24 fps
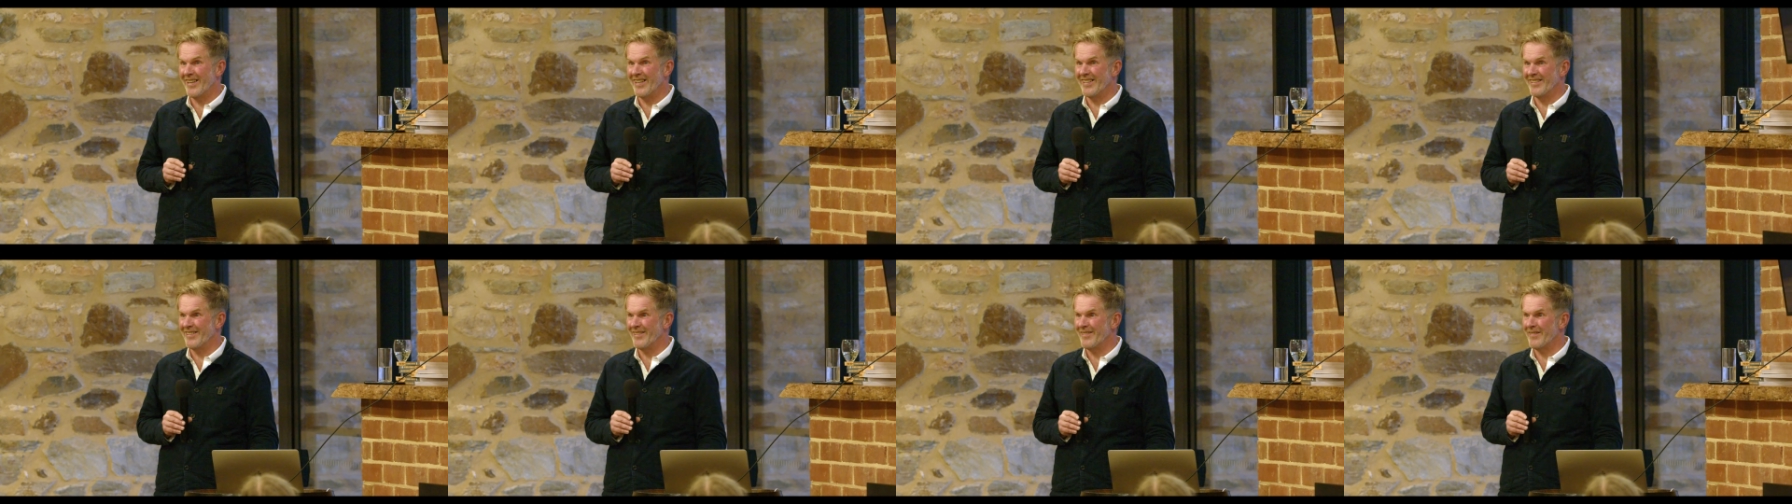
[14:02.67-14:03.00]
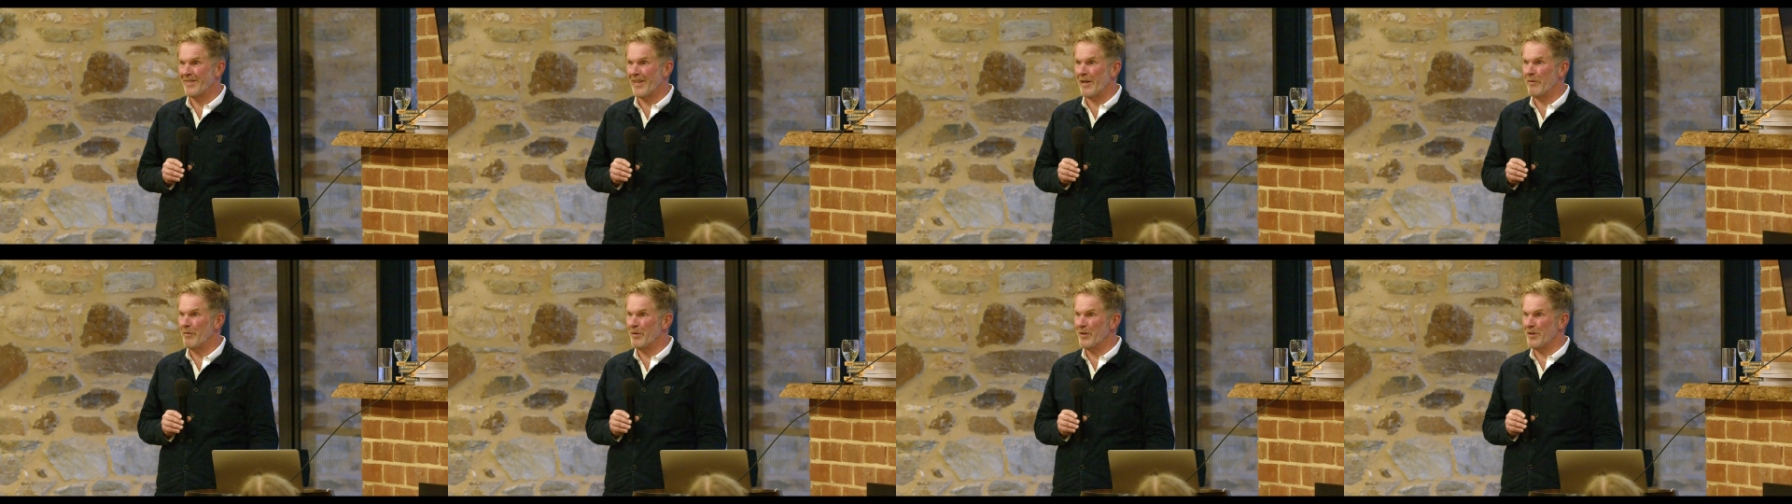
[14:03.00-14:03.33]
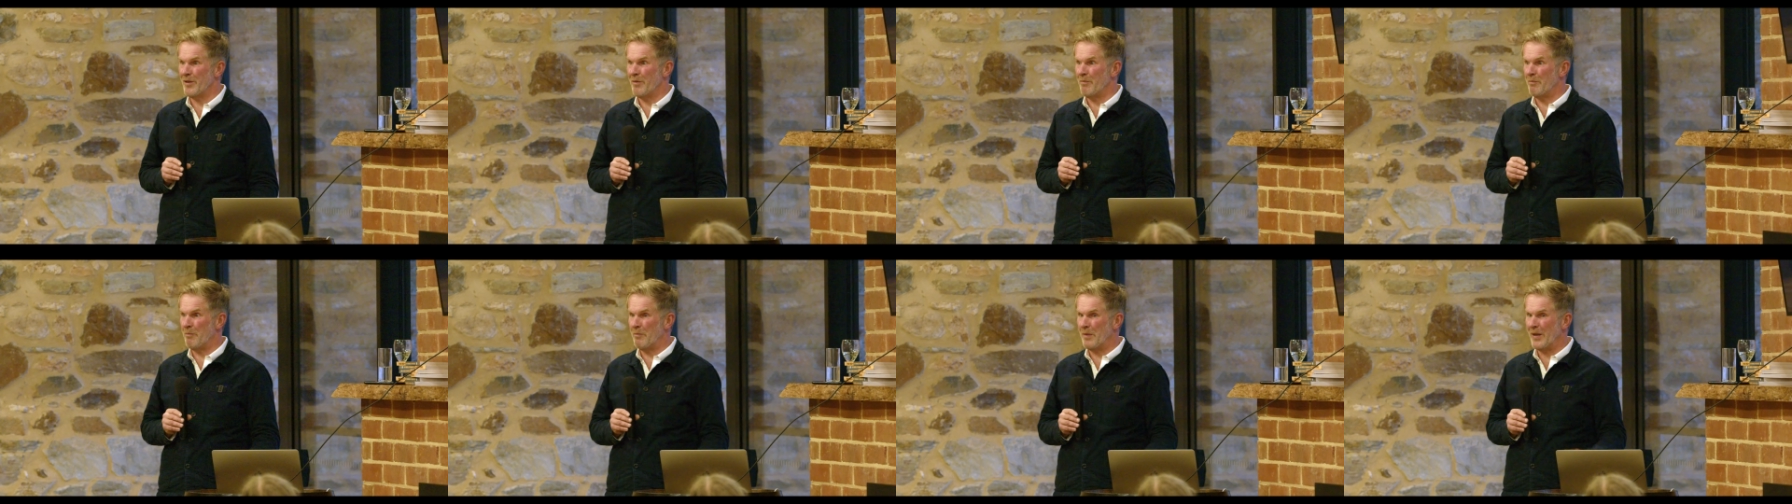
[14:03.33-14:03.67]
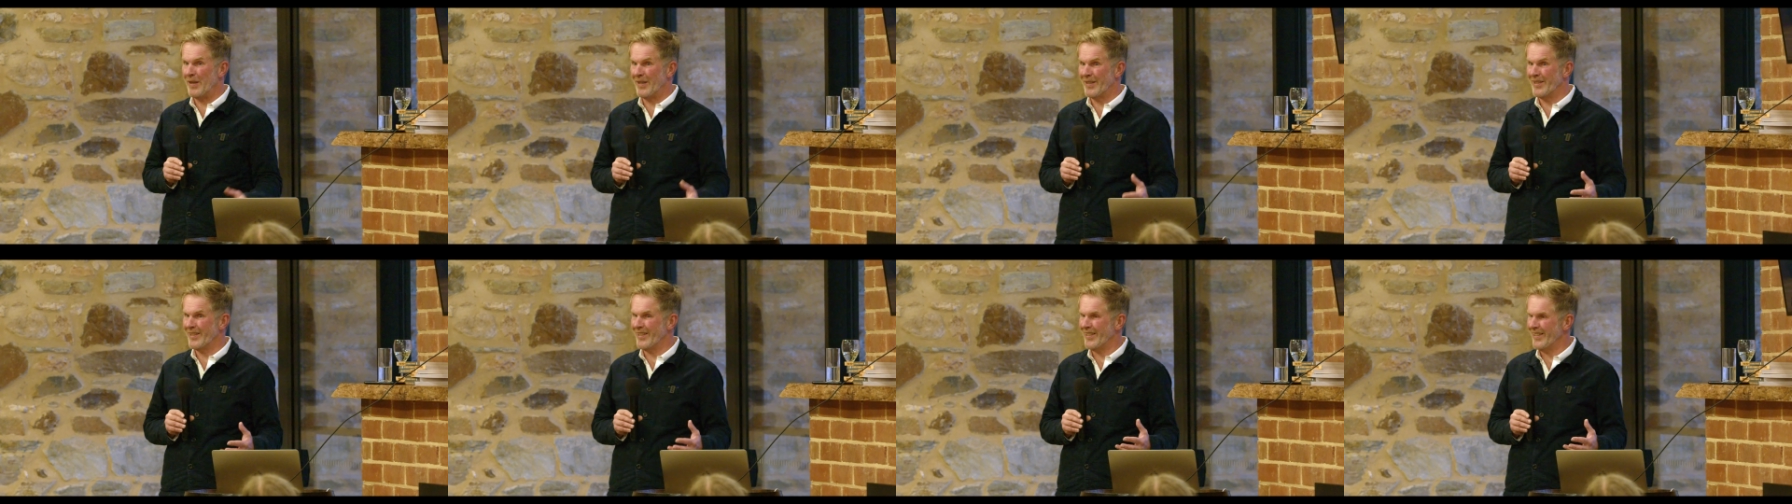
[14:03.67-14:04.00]
and that was a
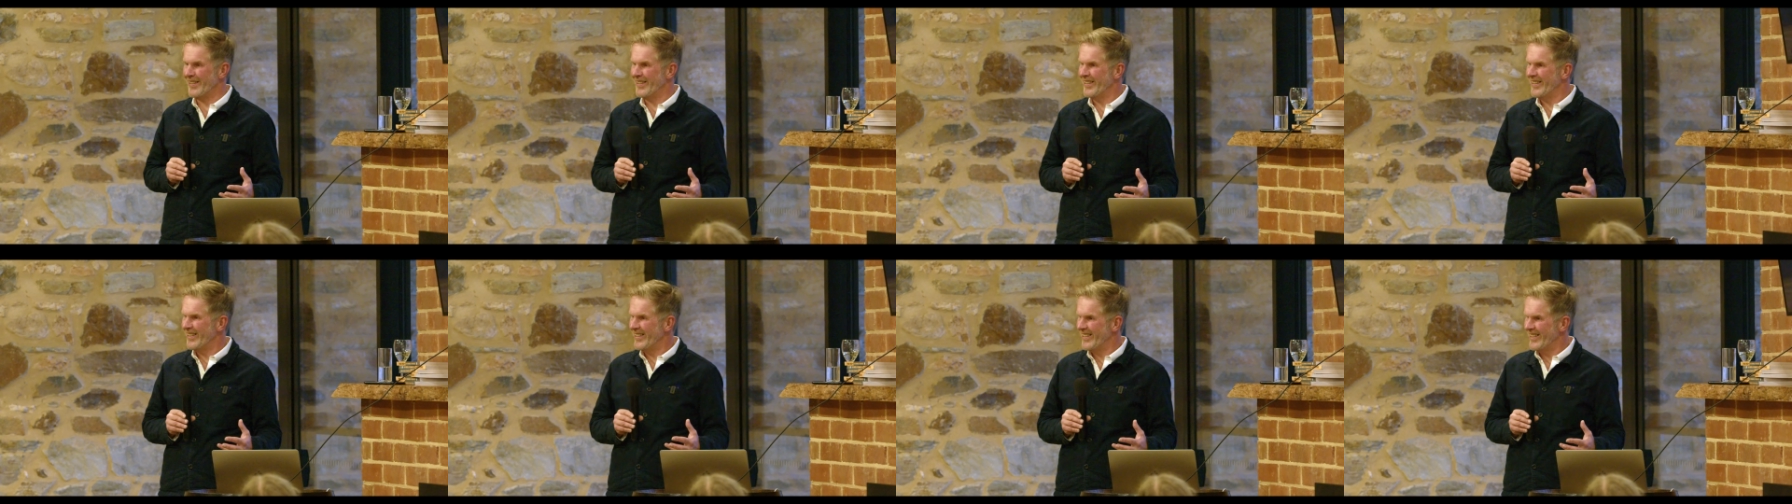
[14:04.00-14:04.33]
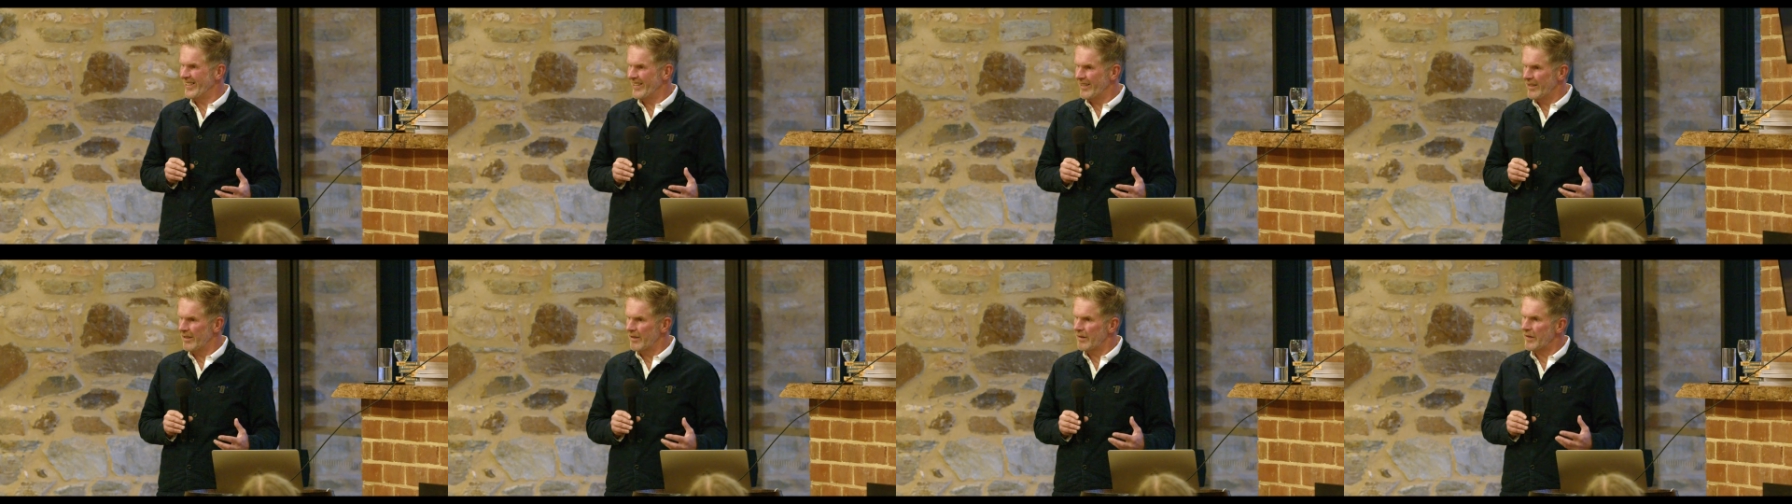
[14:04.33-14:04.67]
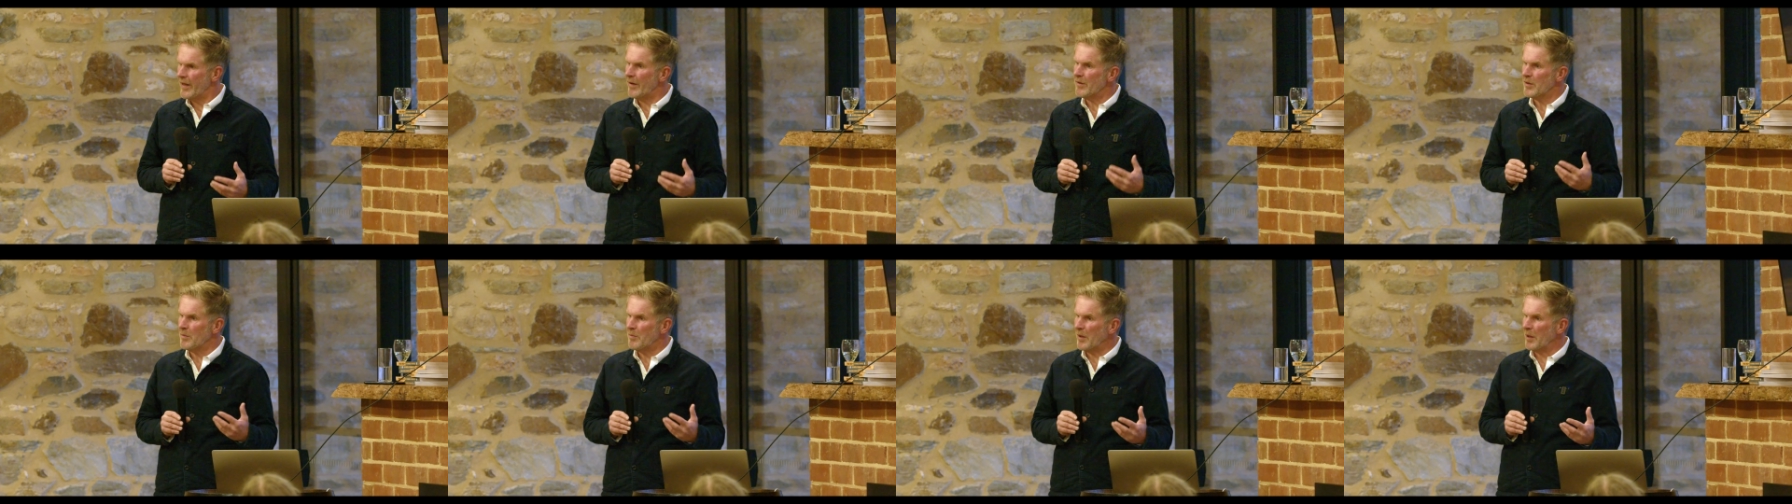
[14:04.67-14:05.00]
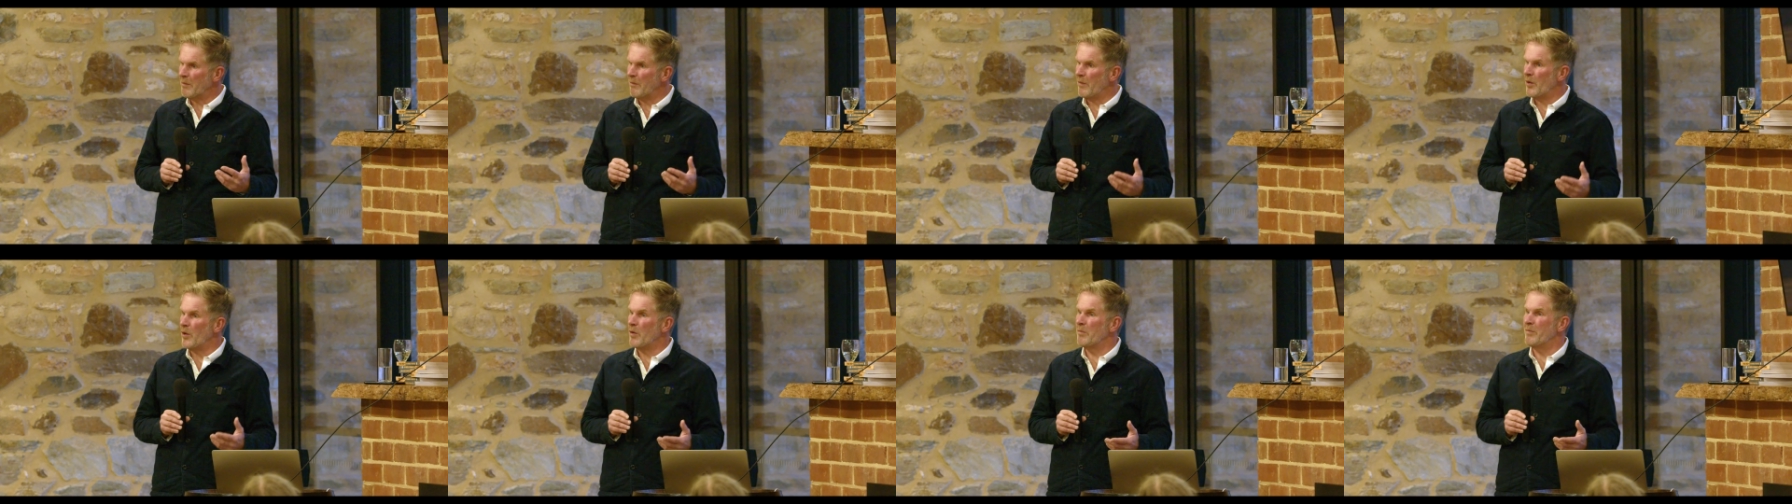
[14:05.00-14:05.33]
big that was a
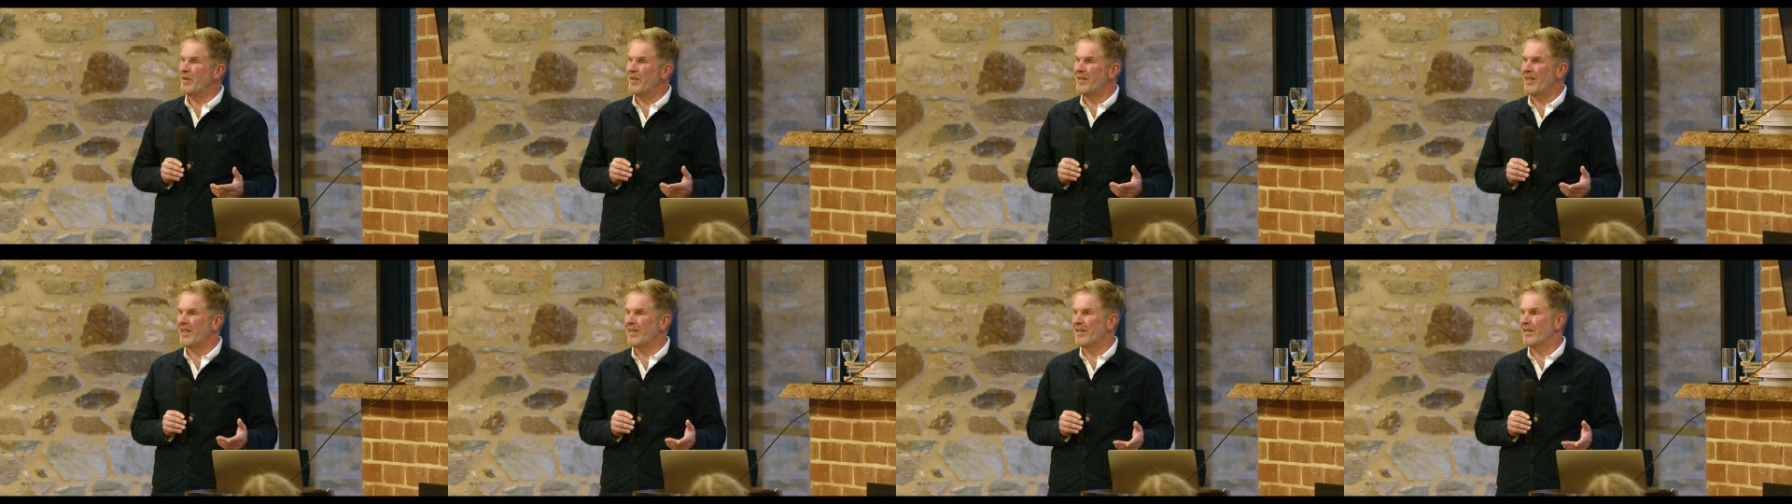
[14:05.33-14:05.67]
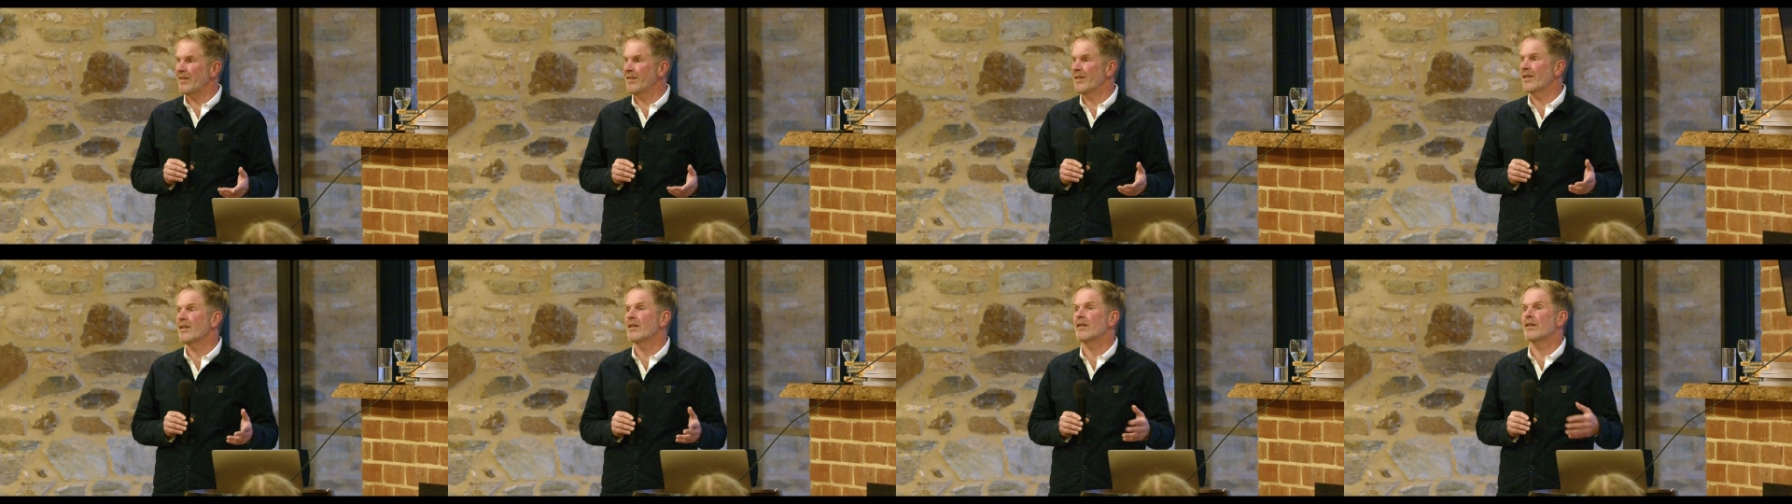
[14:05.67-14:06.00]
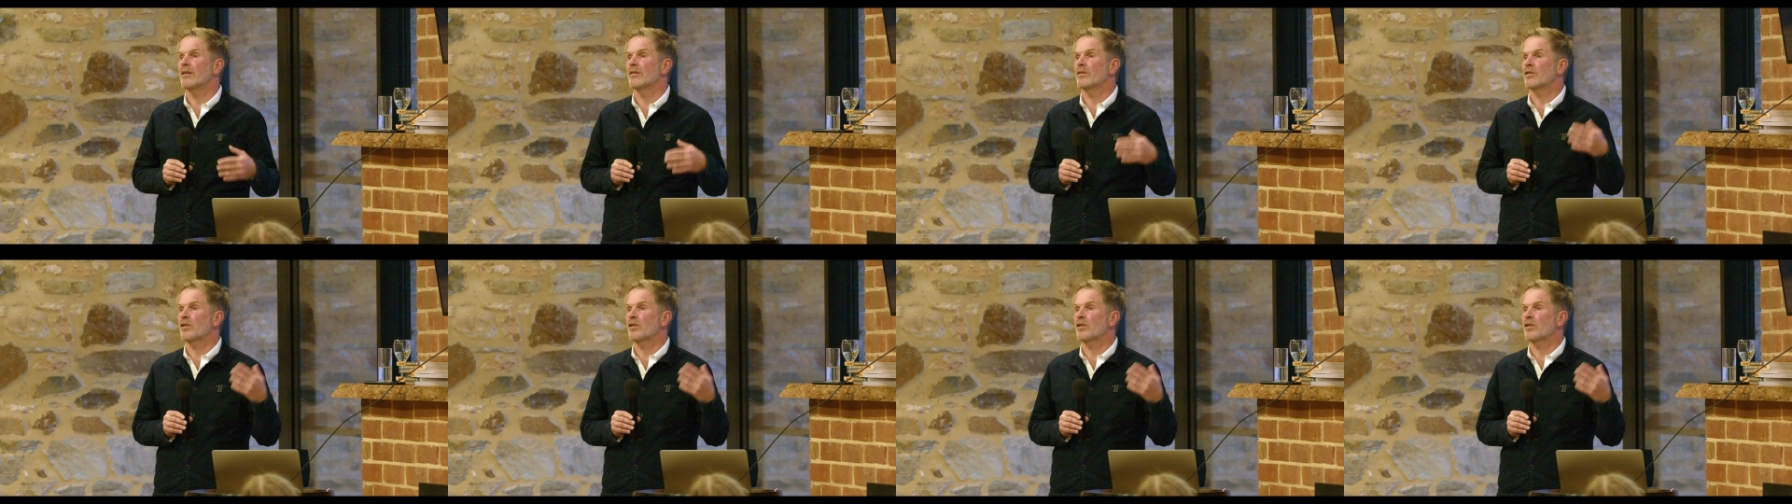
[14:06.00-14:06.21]
big moment, and uh,